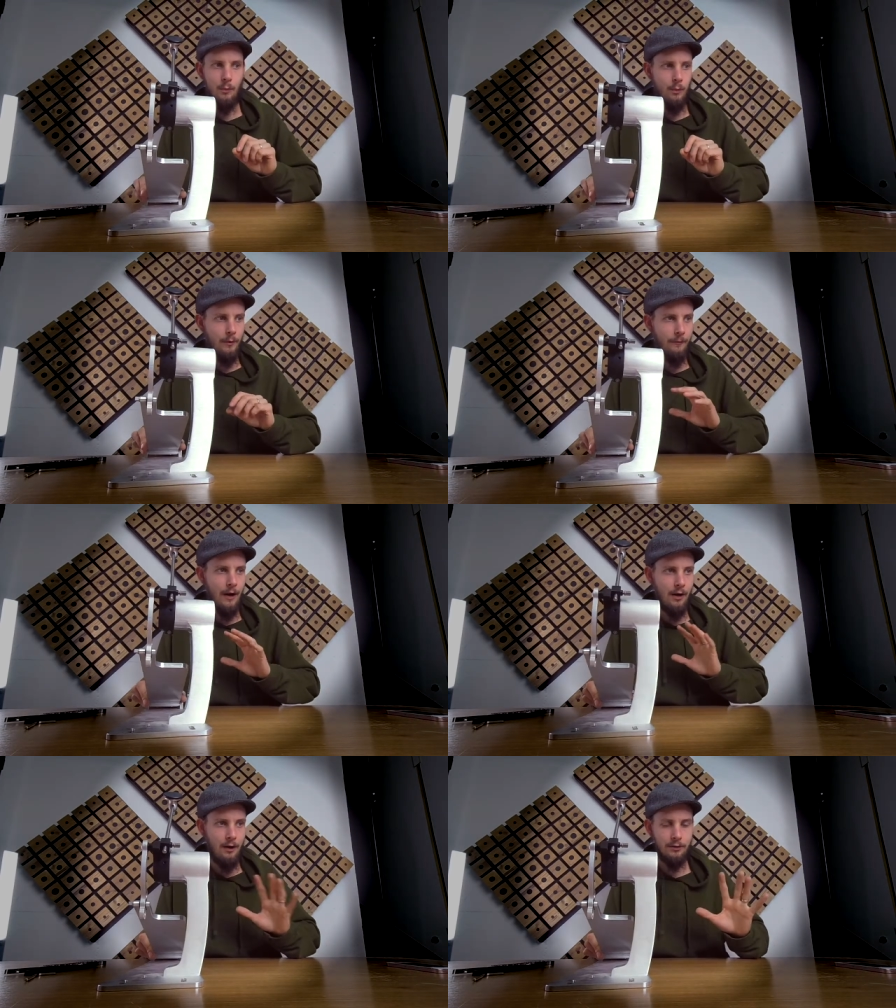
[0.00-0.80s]

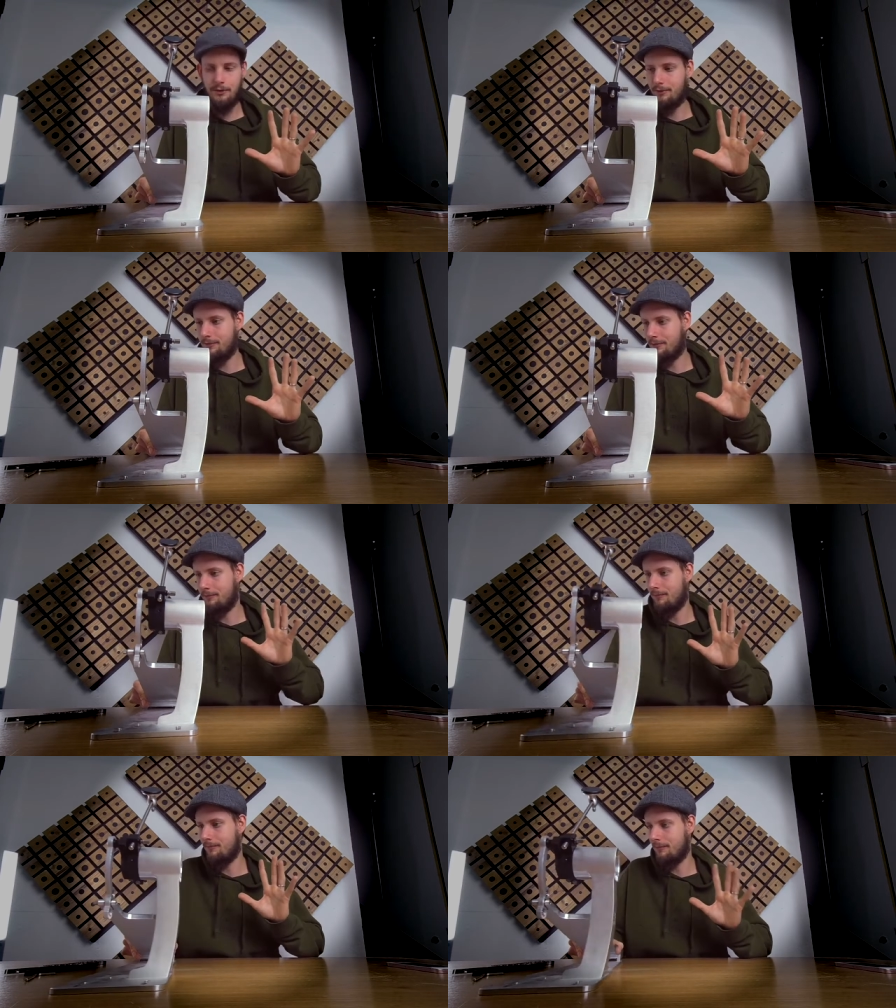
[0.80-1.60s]
without
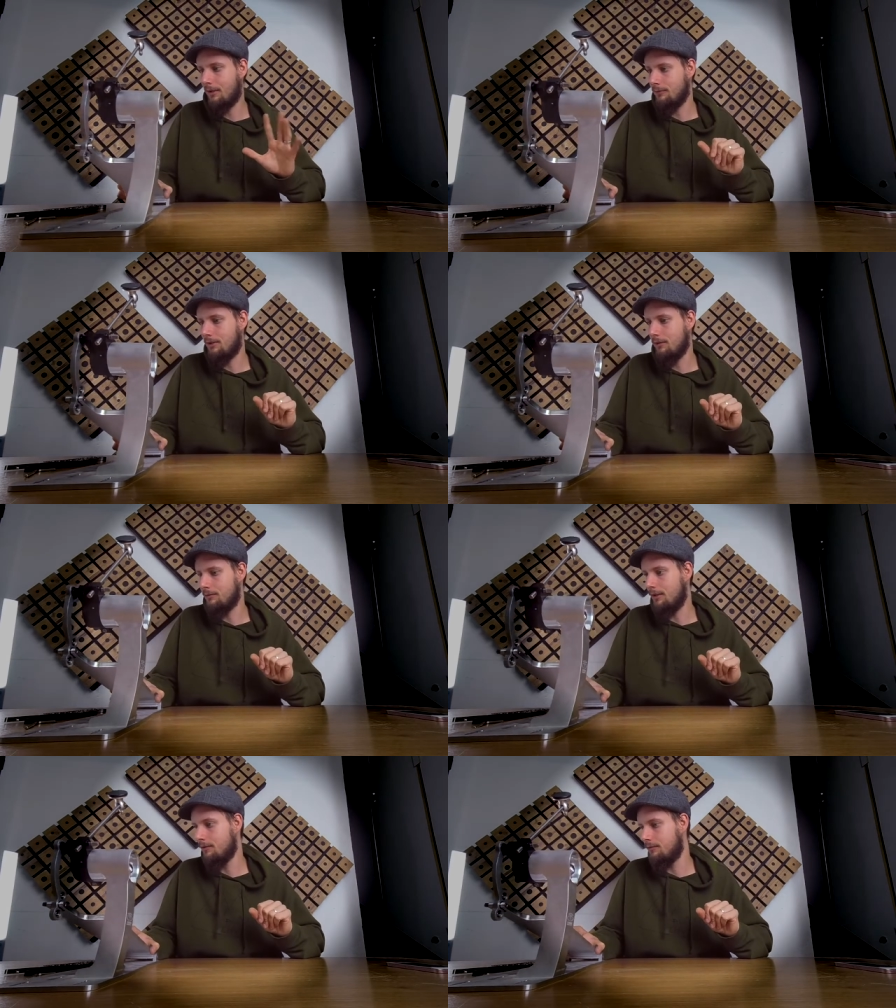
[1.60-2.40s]

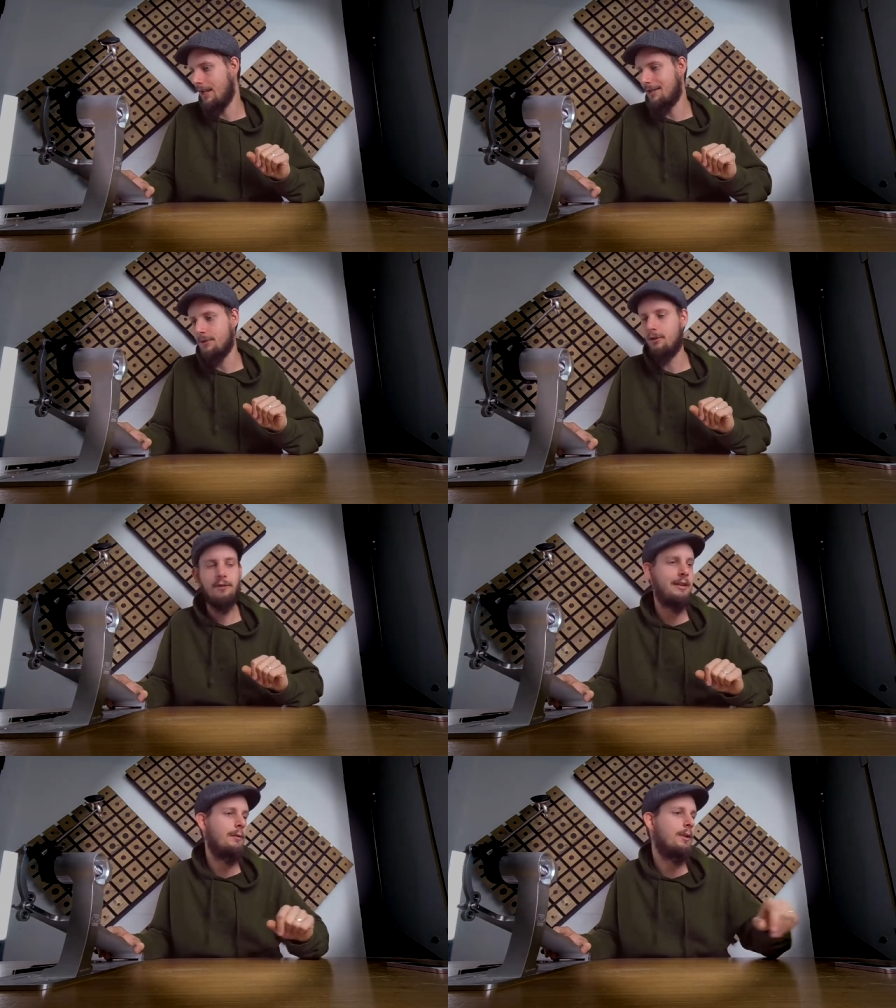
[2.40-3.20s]
don't take me too
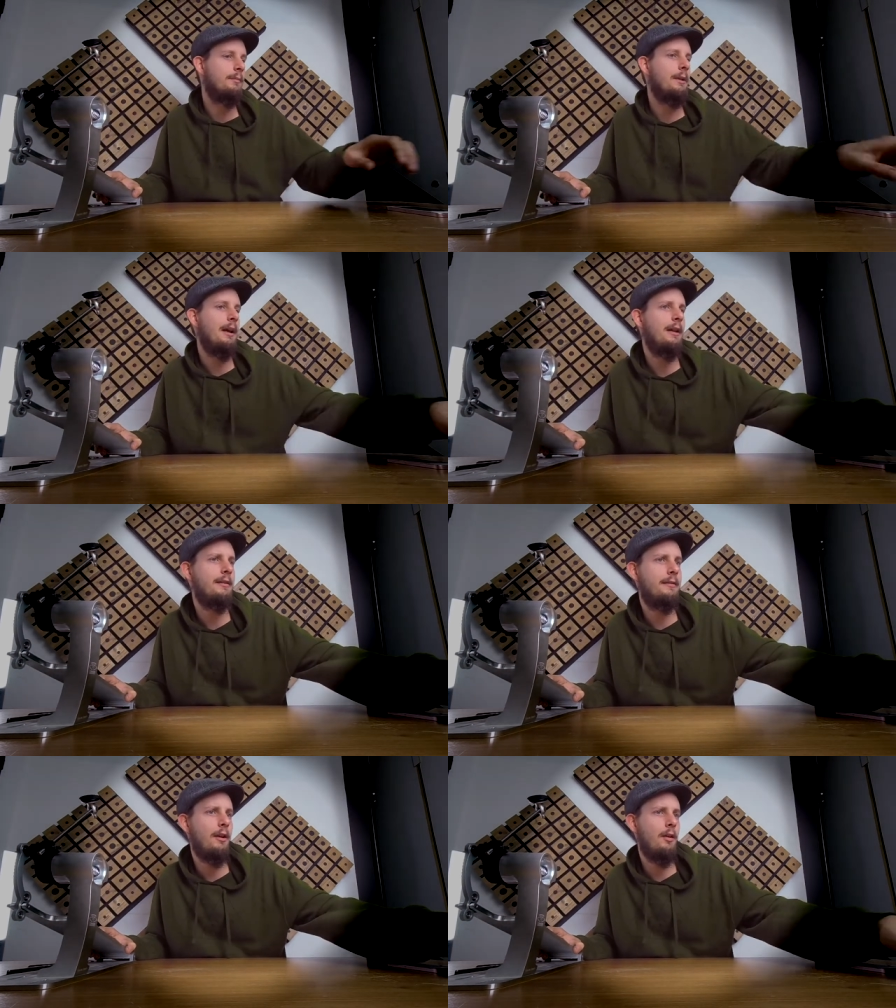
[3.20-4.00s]
serious, but I
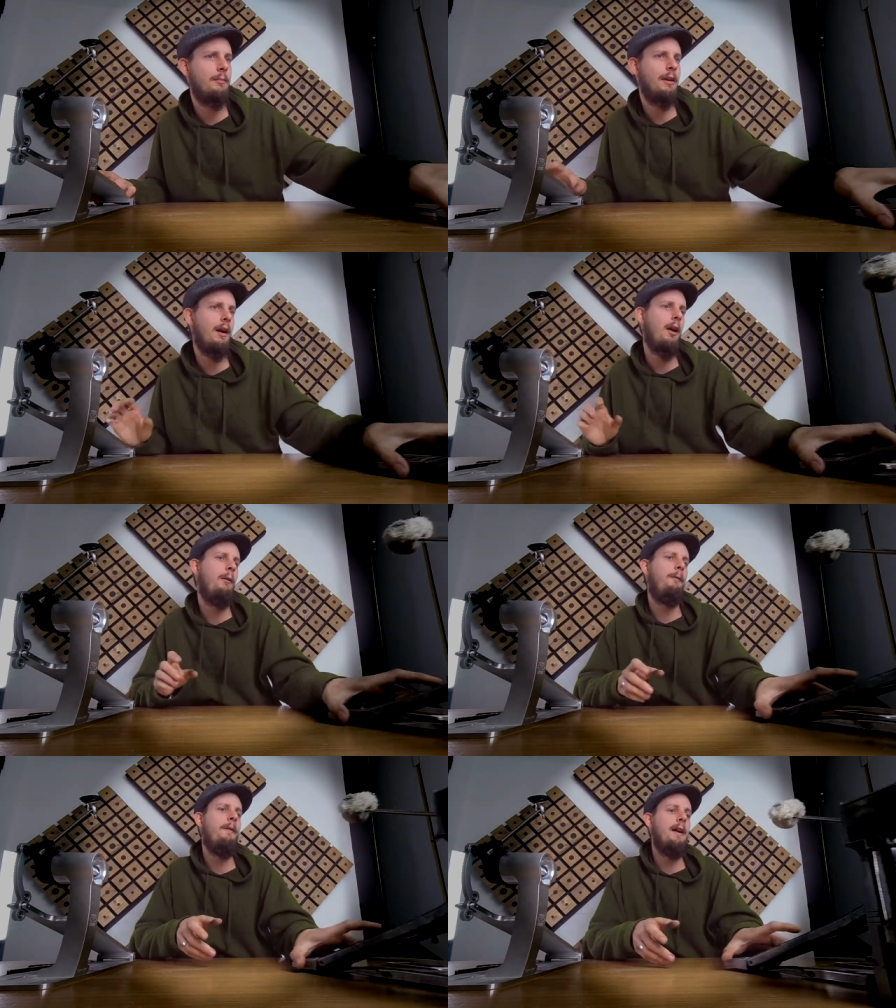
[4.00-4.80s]
assume the
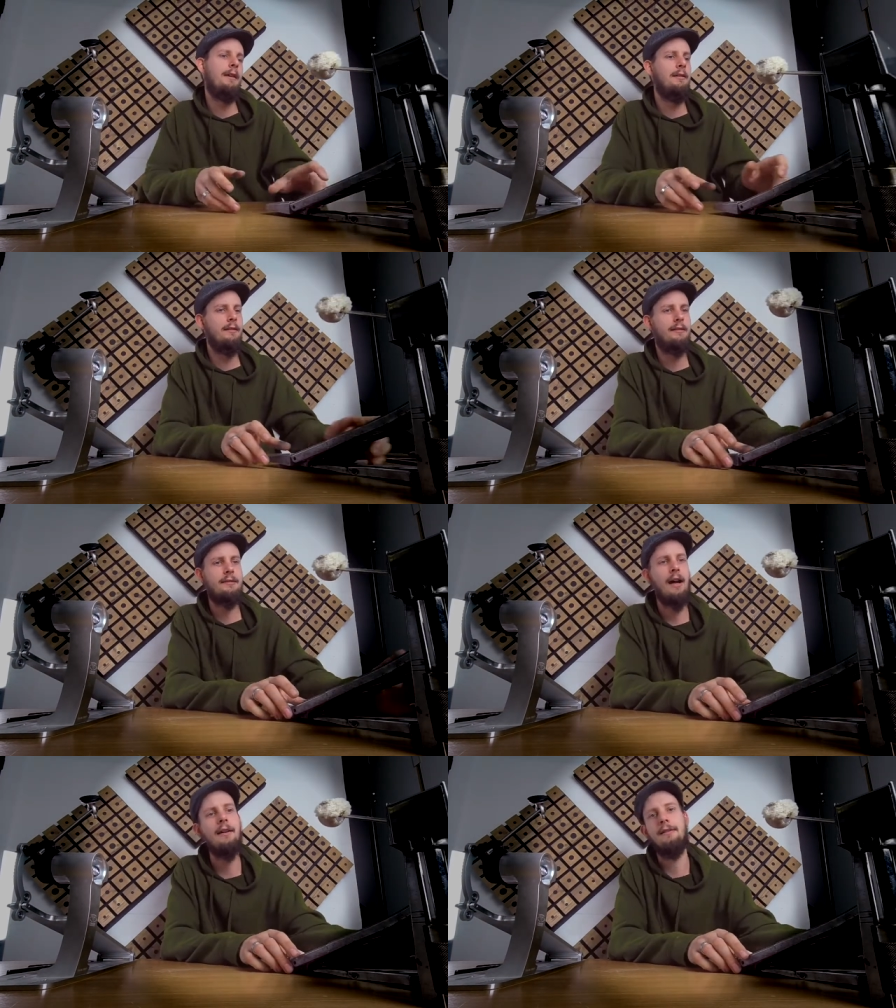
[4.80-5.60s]
whole thing
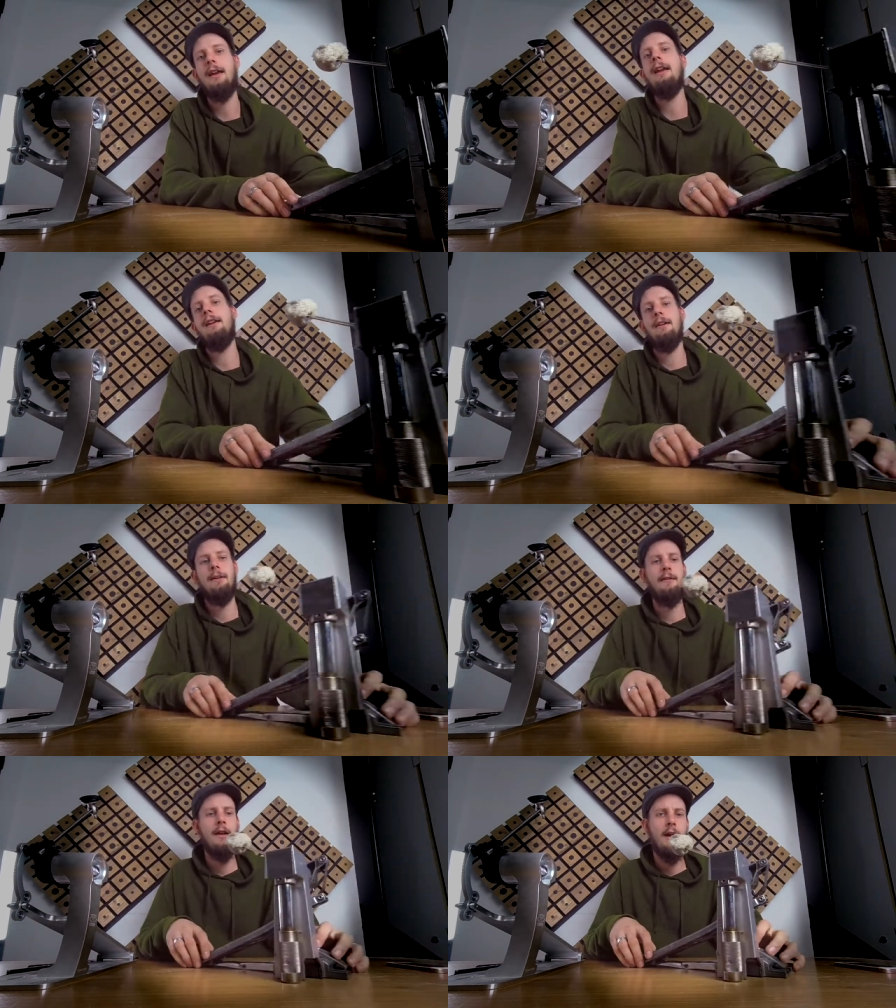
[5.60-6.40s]
started here.